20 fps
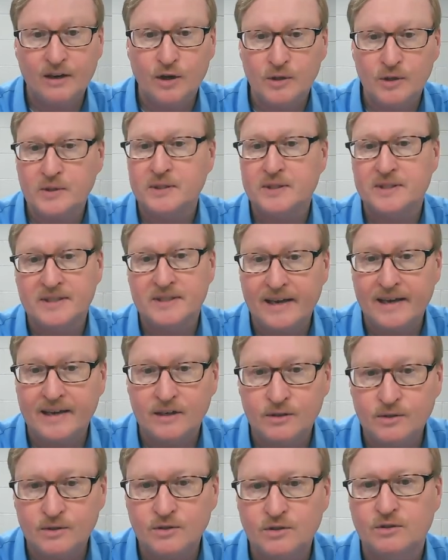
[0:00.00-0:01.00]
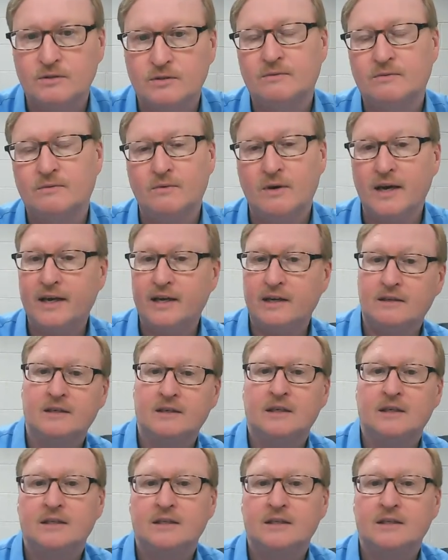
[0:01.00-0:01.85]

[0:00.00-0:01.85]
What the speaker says: call it sales, right?